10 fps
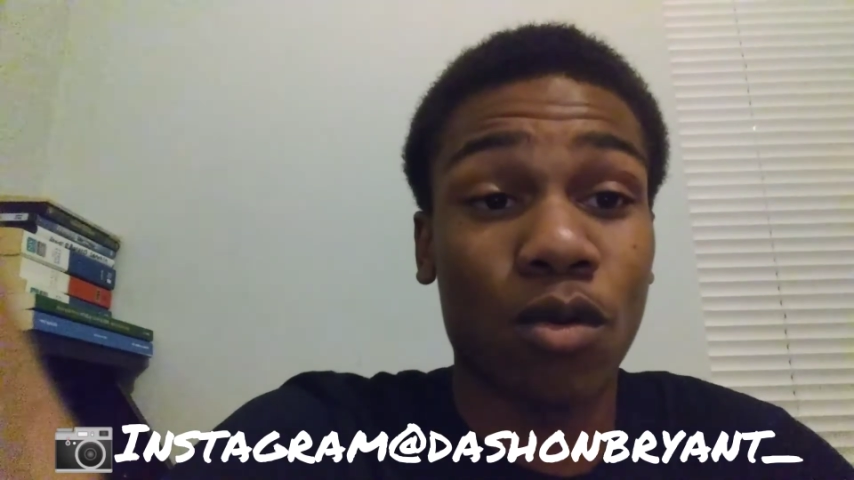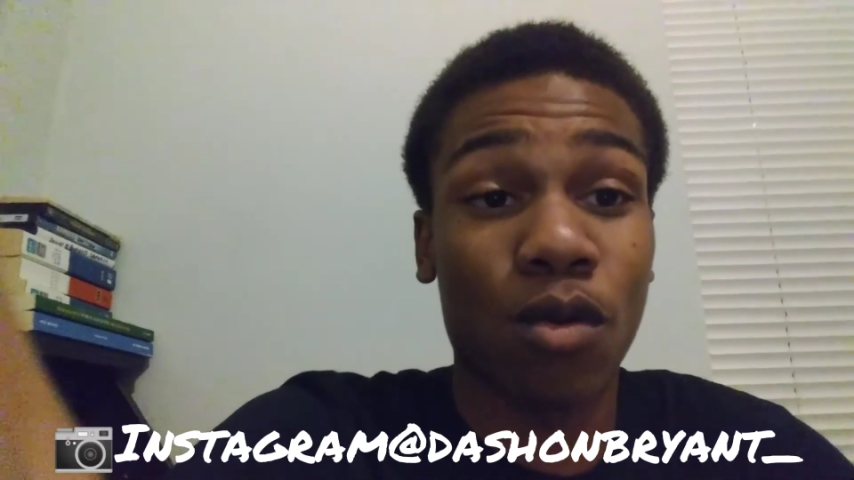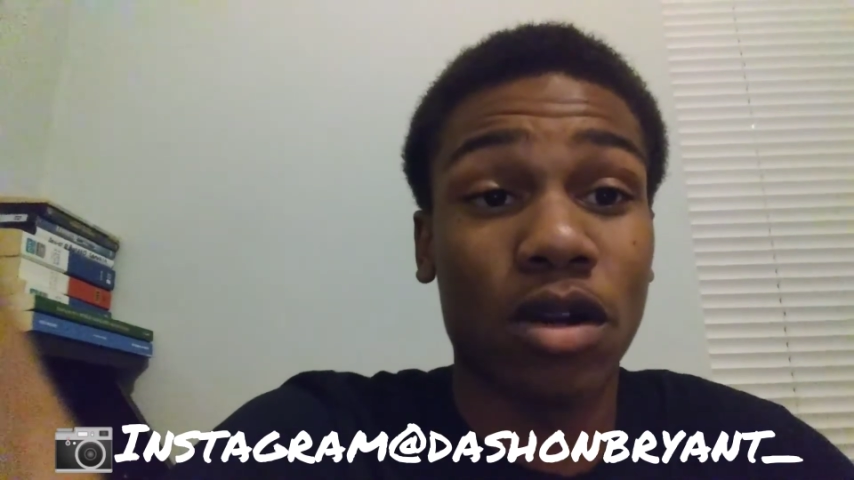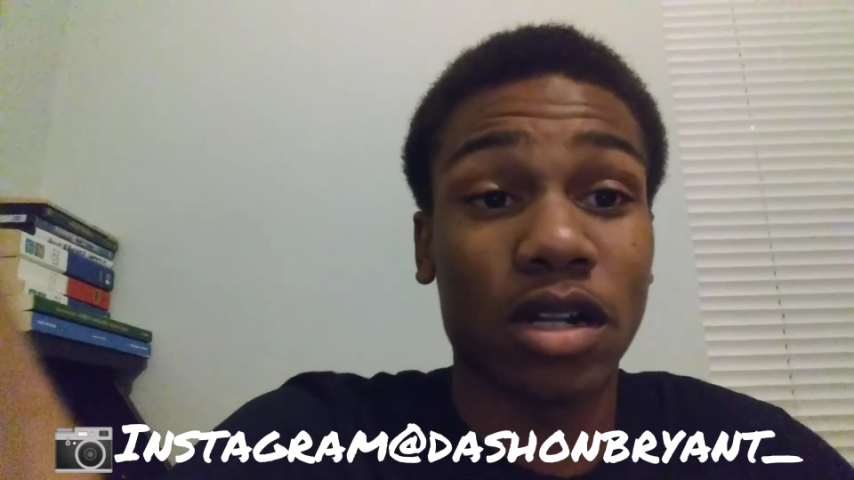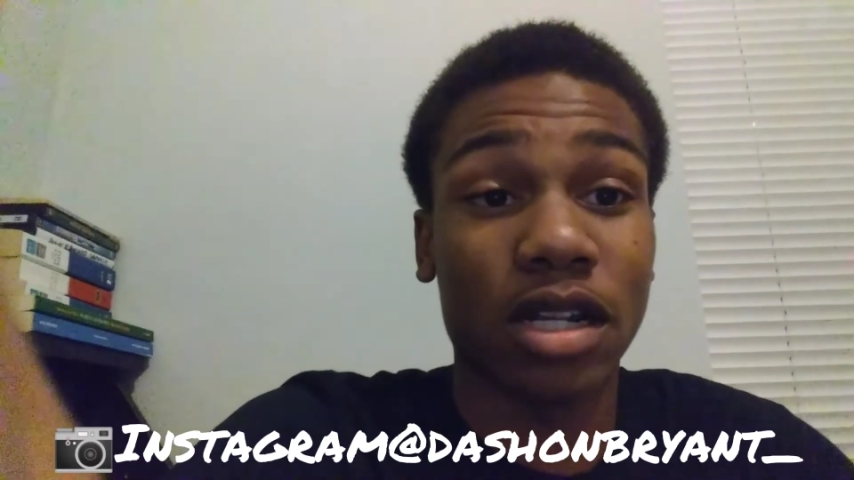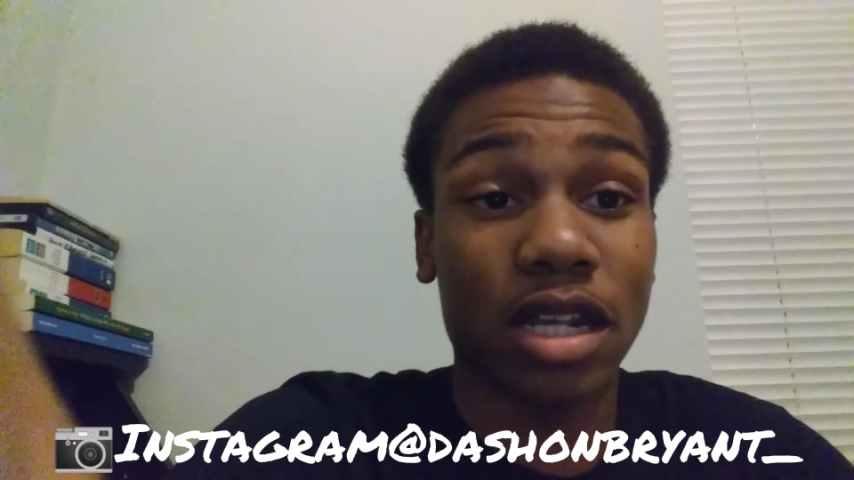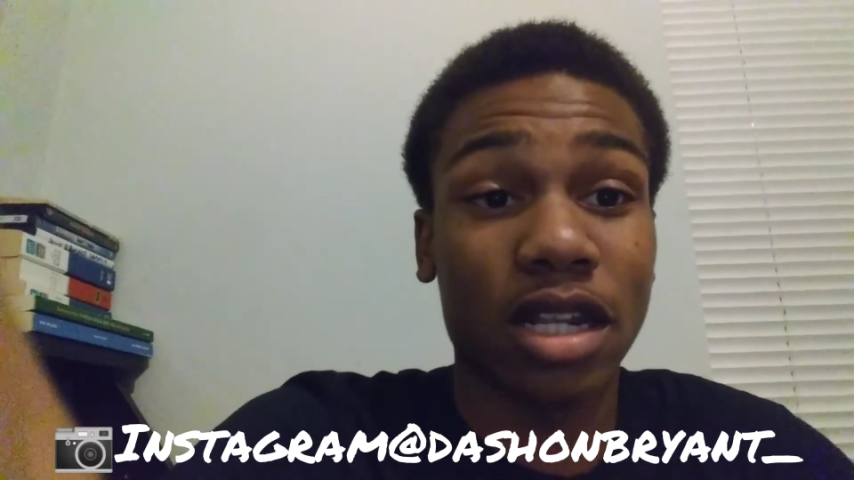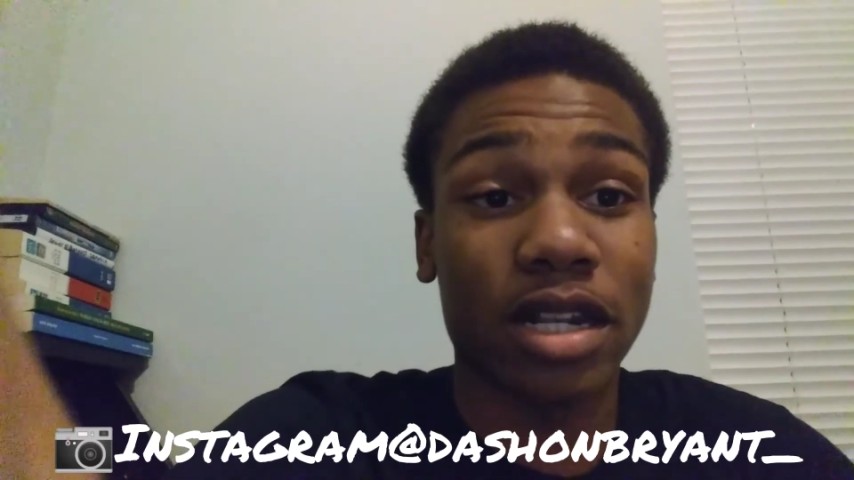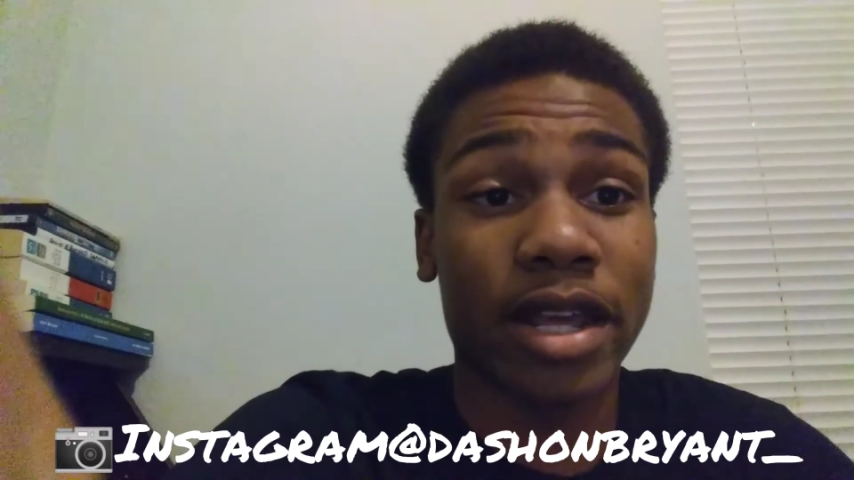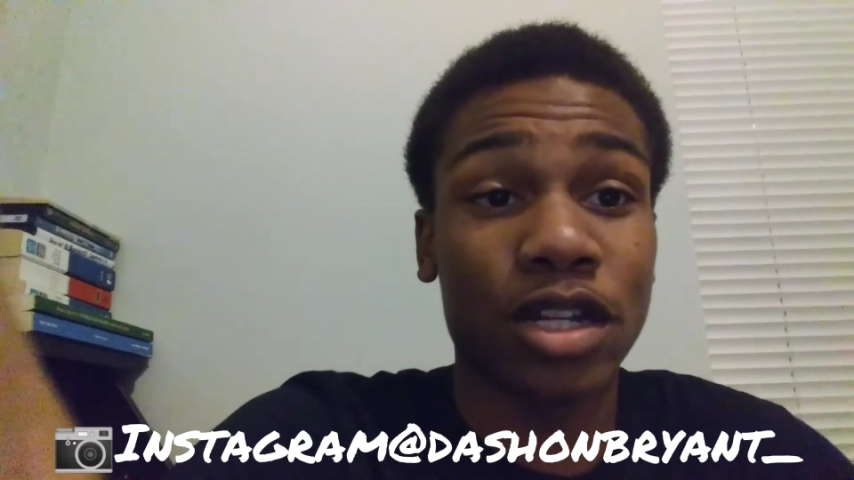order to
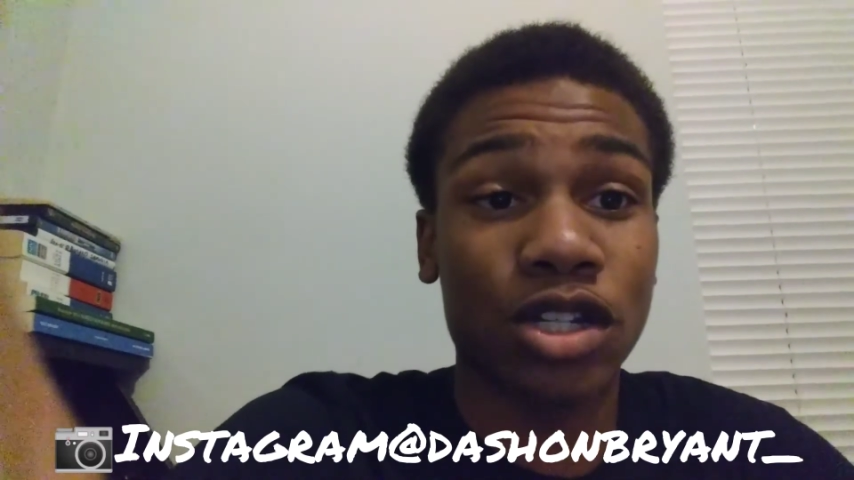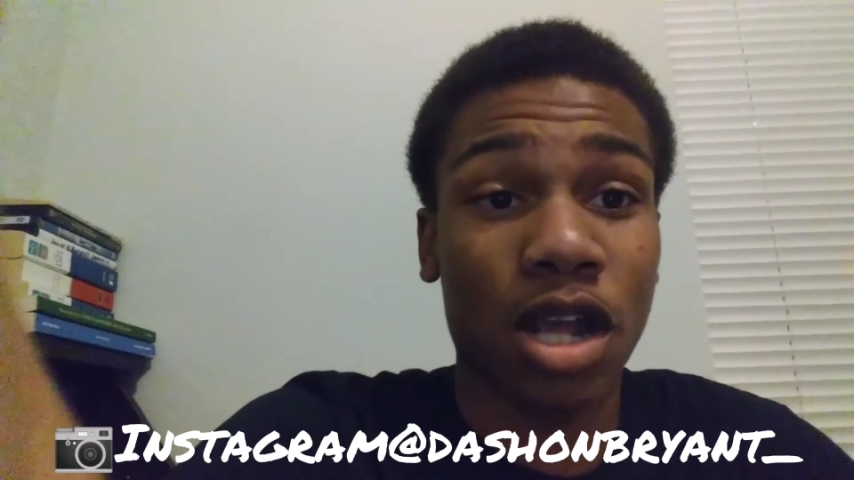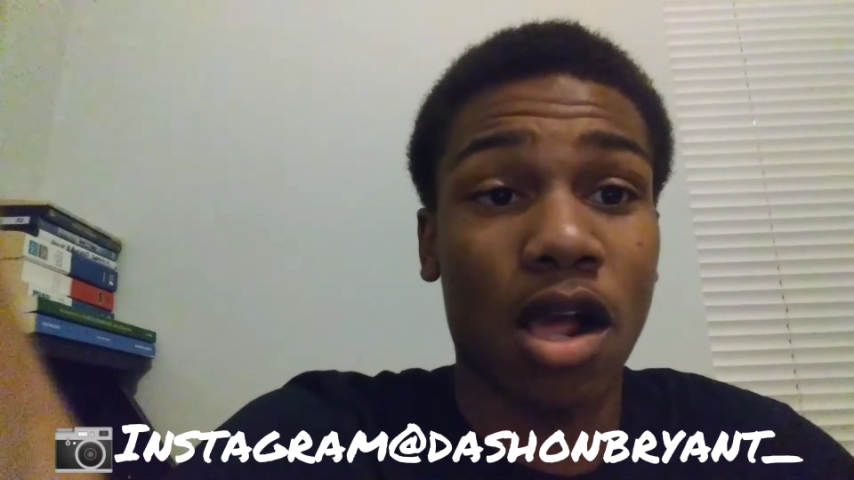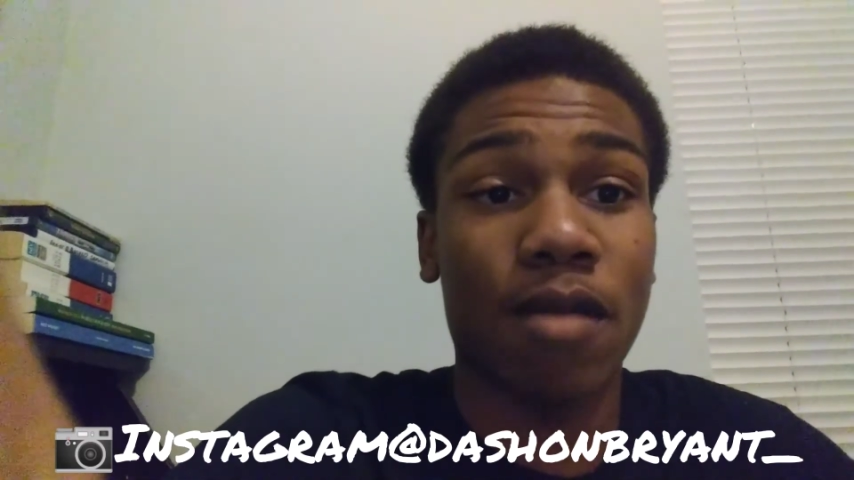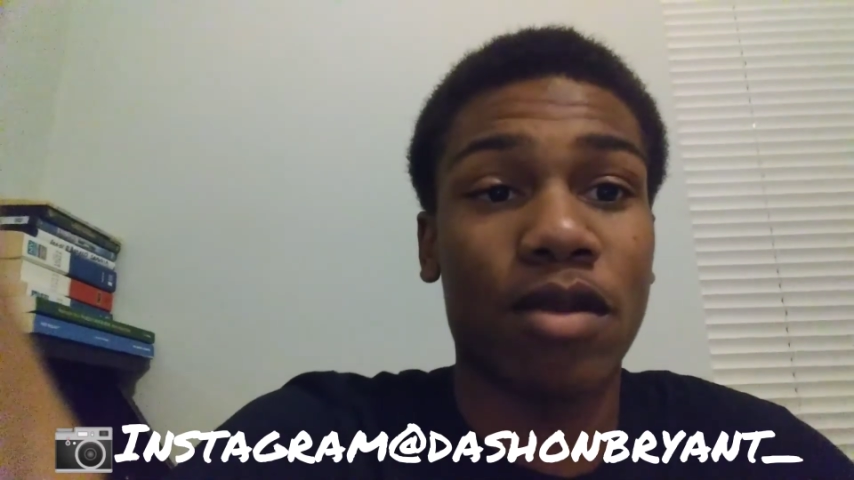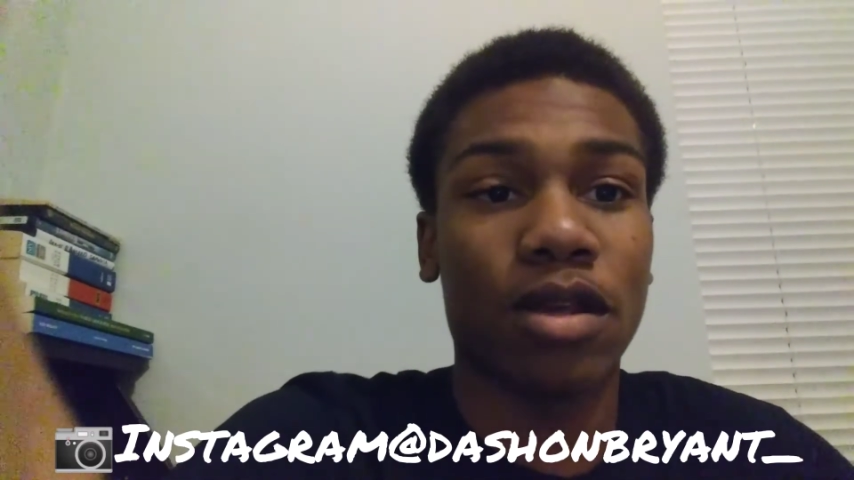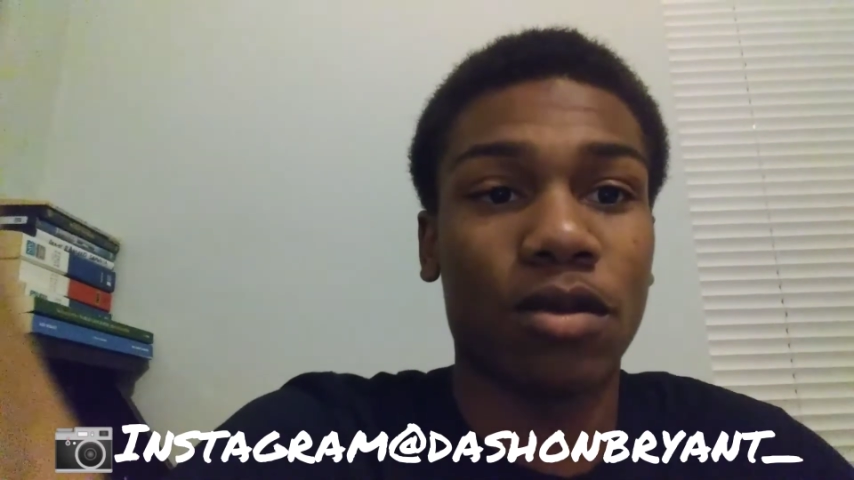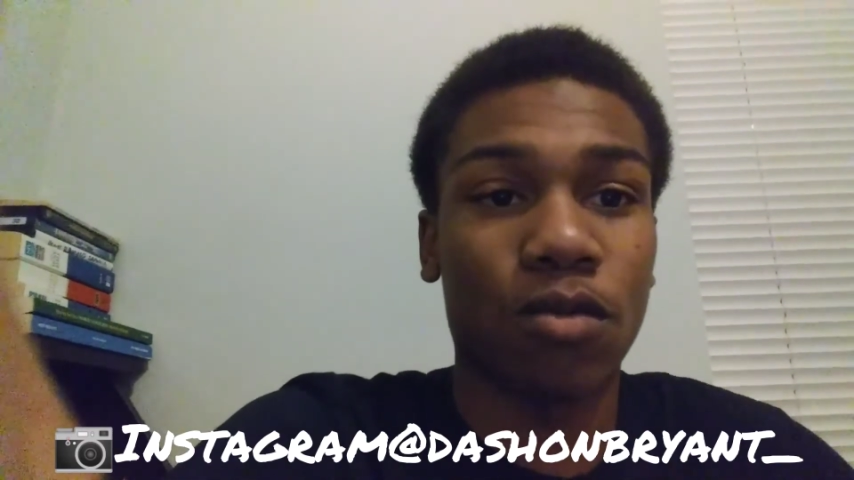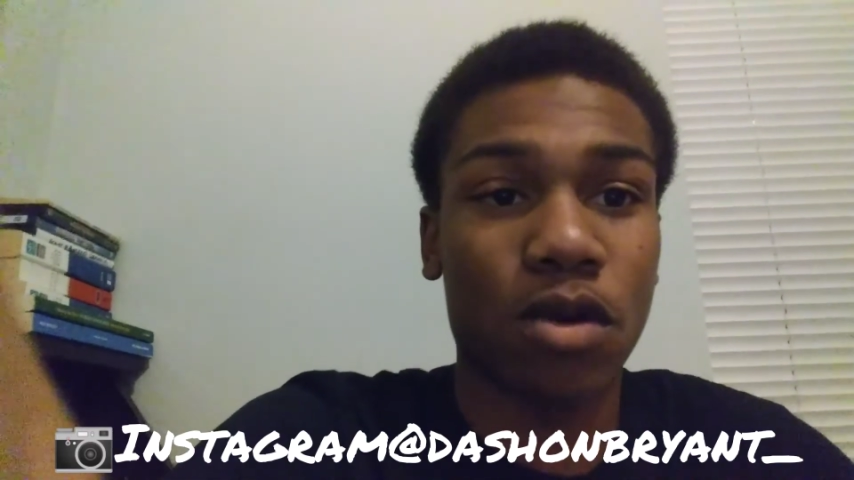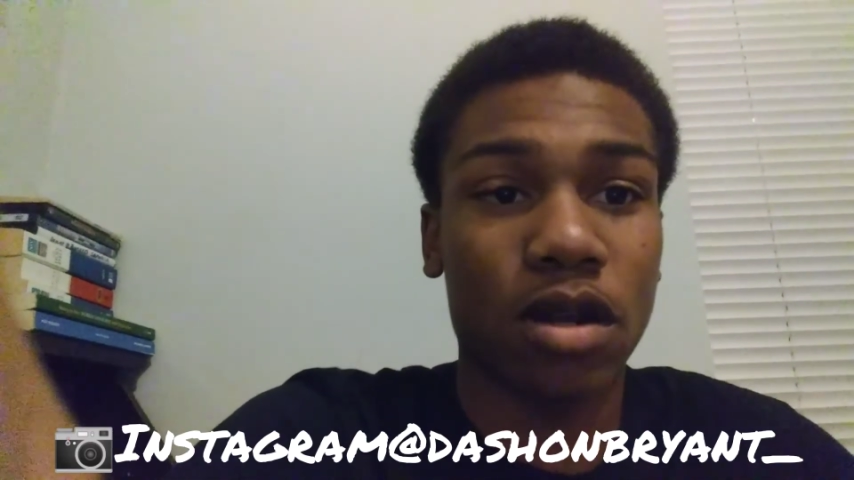get that job that
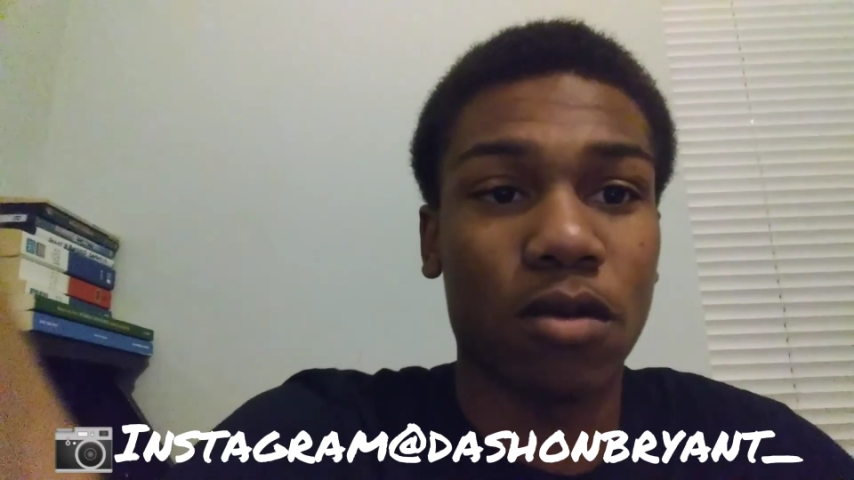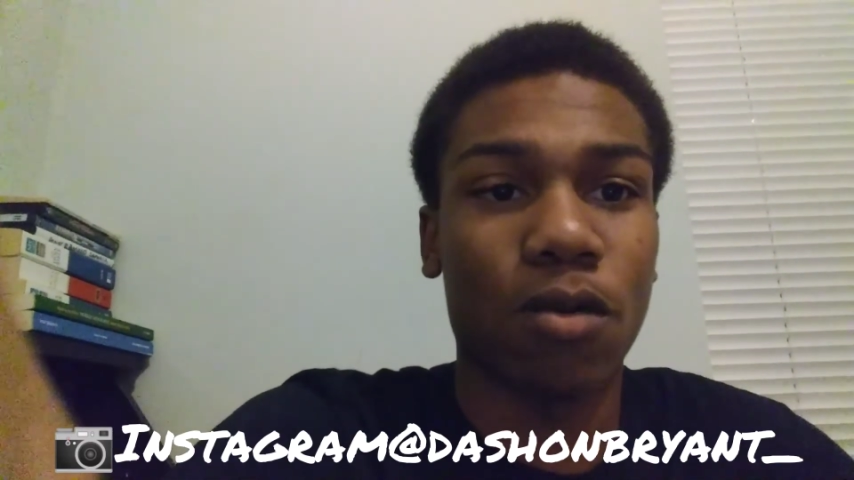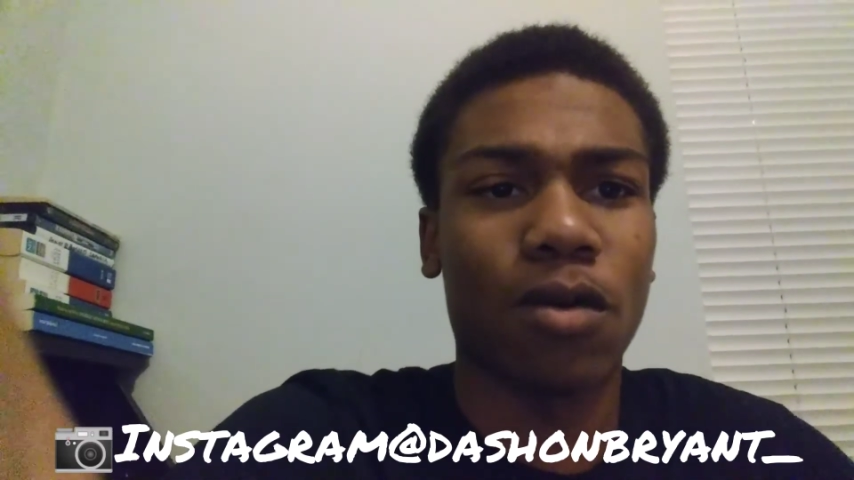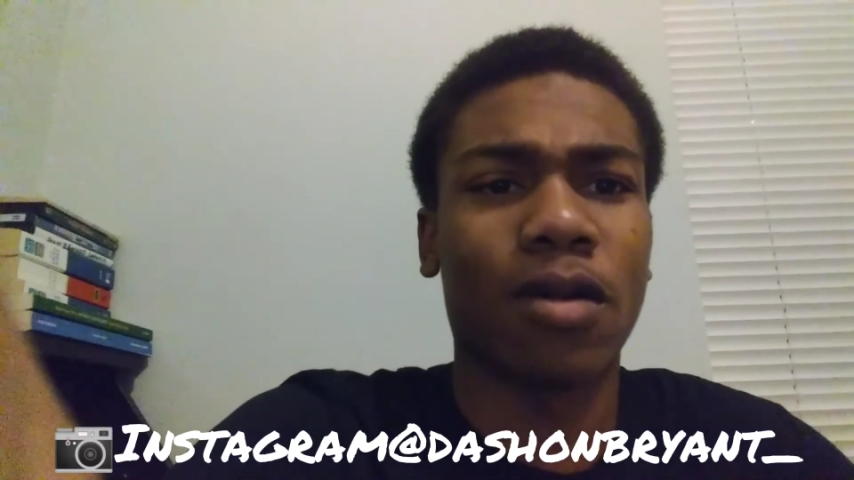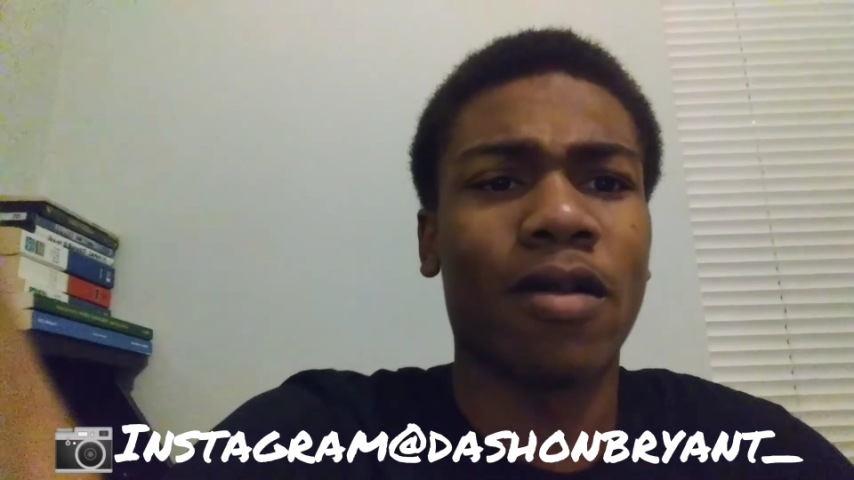you wanted, or